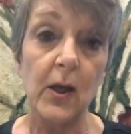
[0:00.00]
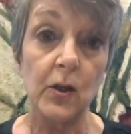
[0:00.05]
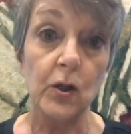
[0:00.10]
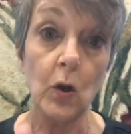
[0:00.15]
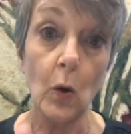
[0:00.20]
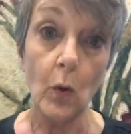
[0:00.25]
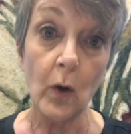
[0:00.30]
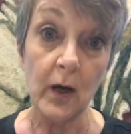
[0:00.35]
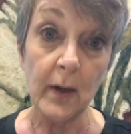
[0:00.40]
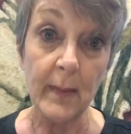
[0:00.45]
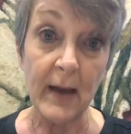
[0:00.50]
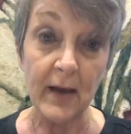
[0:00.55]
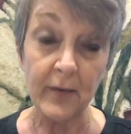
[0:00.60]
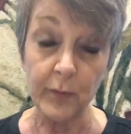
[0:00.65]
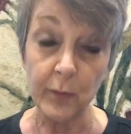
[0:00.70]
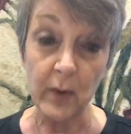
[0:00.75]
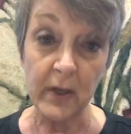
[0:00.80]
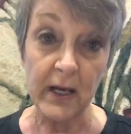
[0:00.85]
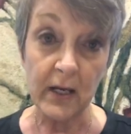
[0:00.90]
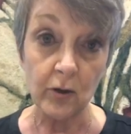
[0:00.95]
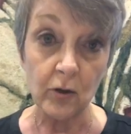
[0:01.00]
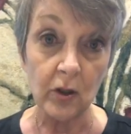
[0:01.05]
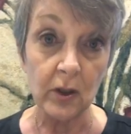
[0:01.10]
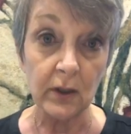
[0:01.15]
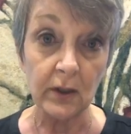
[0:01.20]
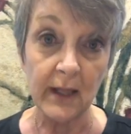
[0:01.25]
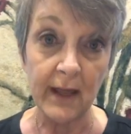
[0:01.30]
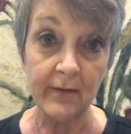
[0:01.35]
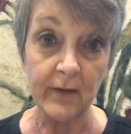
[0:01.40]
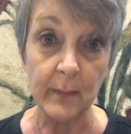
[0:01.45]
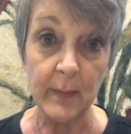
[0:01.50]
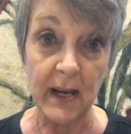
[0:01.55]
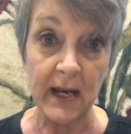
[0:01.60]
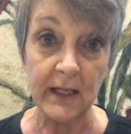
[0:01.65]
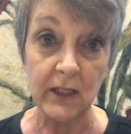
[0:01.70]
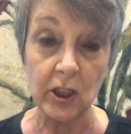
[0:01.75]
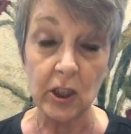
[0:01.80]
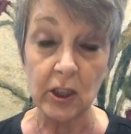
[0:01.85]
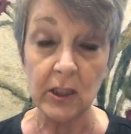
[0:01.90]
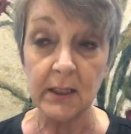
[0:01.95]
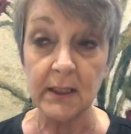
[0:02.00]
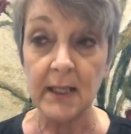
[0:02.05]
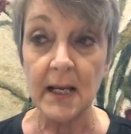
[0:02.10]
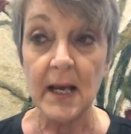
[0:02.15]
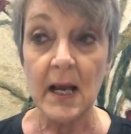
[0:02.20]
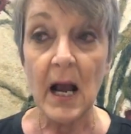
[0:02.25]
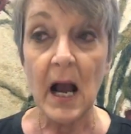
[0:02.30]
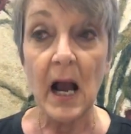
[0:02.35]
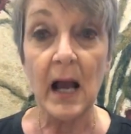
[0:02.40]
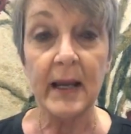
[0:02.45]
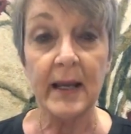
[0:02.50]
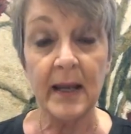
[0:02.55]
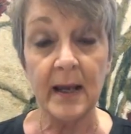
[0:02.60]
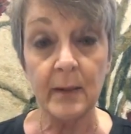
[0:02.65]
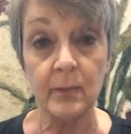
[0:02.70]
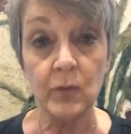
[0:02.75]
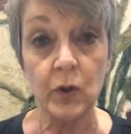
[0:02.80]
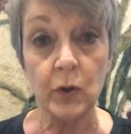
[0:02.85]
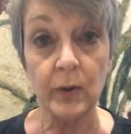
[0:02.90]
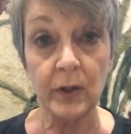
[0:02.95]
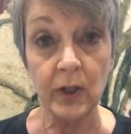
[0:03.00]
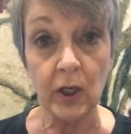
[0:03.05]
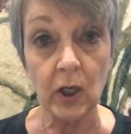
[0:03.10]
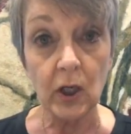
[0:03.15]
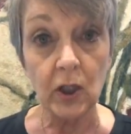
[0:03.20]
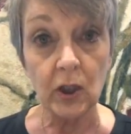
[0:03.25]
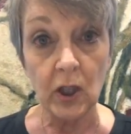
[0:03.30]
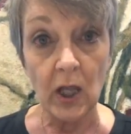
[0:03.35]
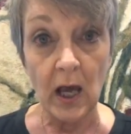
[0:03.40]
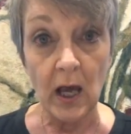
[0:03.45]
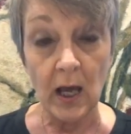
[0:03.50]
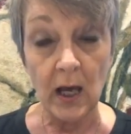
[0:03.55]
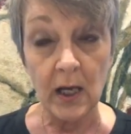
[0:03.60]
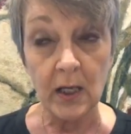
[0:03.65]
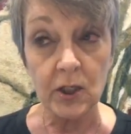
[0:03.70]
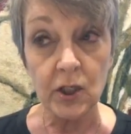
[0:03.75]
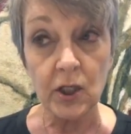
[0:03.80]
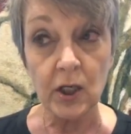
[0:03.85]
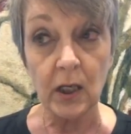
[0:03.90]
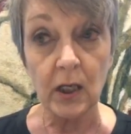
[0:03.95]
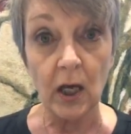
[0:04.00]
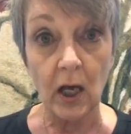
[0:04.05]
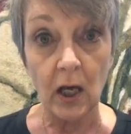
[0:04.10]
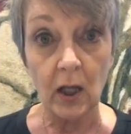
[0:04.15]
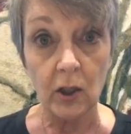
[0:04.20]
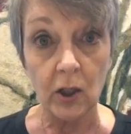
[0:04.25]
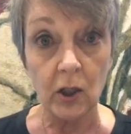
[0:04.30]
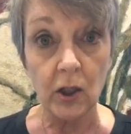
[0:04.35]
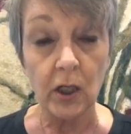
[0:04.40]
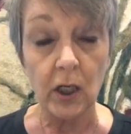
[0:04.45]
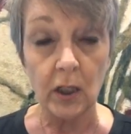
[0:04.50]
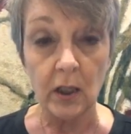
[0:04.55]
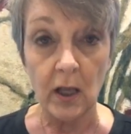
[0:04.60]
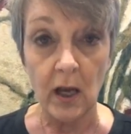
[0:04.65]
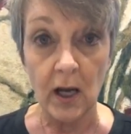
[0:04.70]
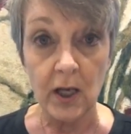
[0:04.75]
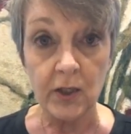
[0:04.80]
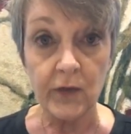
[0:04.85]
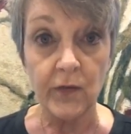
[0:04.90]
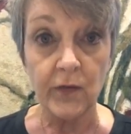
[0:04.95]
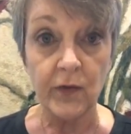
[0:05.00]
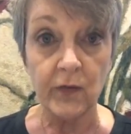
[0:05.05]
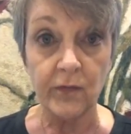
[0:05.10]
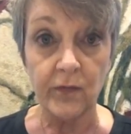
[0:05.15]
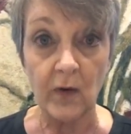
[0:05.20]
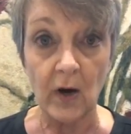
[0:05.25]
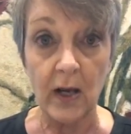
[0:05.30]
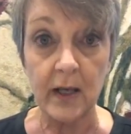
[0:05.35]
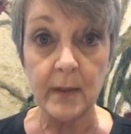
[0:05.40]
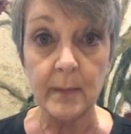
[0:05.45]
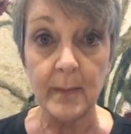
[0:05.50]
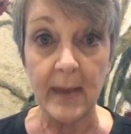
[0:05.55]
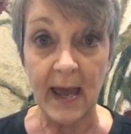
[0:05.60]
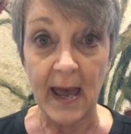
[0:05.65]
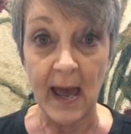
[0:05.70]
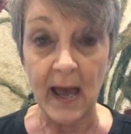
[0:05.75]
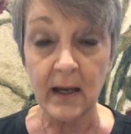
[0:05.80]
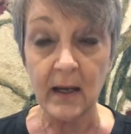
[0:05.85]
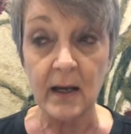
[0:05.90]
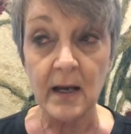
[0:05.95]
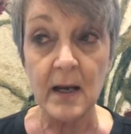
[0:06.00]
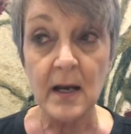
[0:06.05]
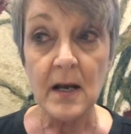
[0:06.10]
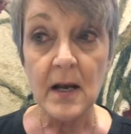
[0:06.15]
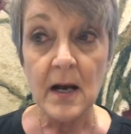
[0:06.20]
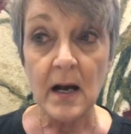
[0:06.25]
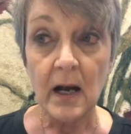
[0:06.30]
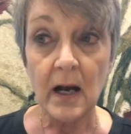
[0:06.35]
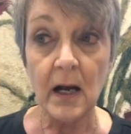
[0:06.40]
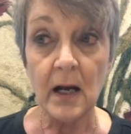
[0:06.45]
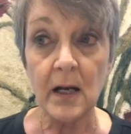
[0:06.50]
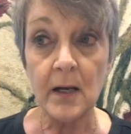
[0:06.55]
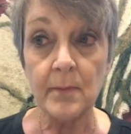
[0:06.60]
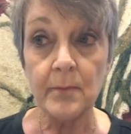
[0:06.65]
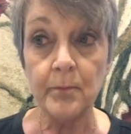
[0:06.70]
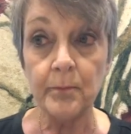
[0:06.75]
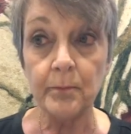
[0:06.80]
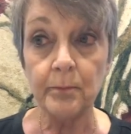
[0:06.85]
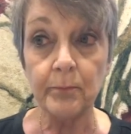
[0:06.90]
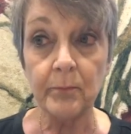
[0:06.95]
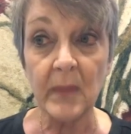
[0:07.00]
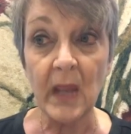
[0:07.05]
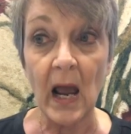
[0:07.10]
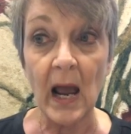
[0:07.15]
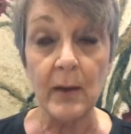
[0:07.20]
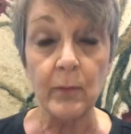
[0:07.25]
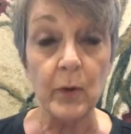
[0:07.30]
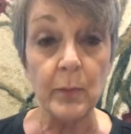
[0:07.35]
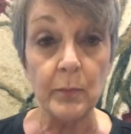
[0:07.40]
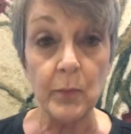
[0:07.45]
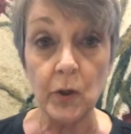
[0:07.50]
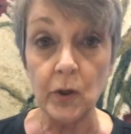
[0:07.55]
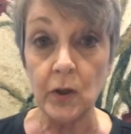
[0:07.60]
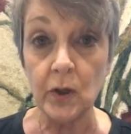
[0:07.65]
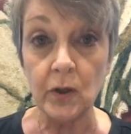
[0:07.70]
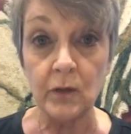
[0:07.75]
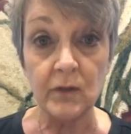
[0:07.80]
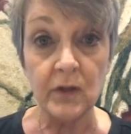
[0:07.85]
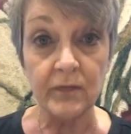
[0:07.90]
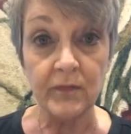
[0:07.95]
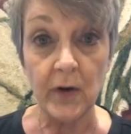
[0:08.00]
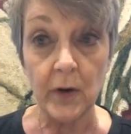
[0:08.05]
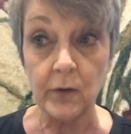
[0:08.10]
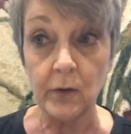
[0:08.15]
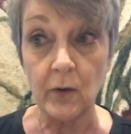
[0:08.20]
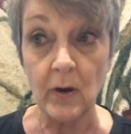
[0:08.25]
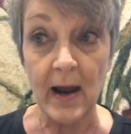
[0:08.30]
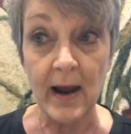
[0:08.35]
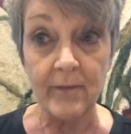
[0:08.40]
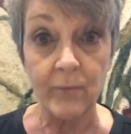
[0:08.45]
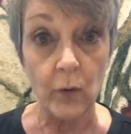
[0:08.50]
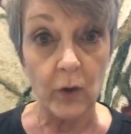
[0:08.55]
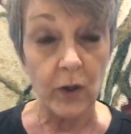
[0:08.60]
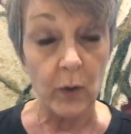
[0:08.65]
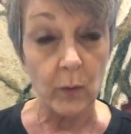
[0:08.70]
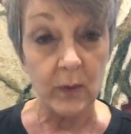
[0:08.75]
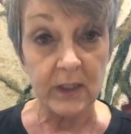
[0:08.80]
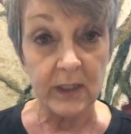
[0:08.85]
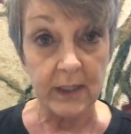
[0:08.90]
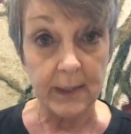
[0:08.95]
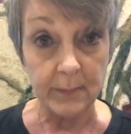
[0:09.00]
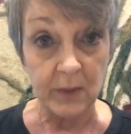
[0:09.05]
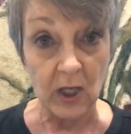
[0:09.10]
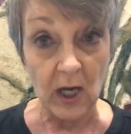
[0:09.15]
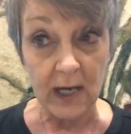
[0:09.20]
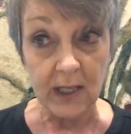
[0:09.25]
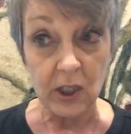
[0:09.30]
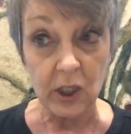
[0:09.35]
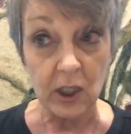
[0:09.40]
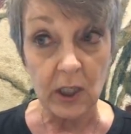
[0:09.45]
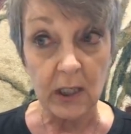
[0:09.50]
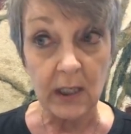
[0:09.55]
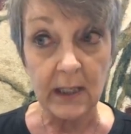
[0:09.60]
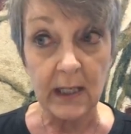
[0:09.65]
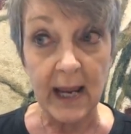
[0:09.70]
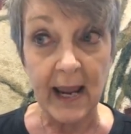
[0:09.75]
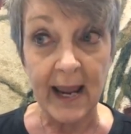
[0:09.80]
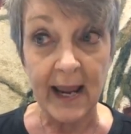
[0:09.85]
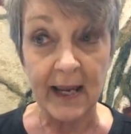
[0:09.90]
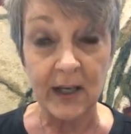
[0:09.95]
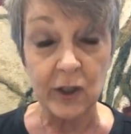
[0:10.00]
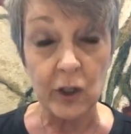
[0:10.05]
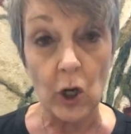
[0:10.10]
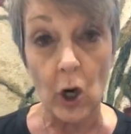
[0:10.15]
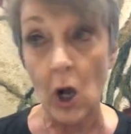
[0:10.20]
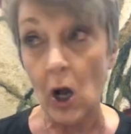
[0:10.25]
So we're at about 311 pages. I am doing the color collage for the front and back. I removed a photograph where there was an objection, and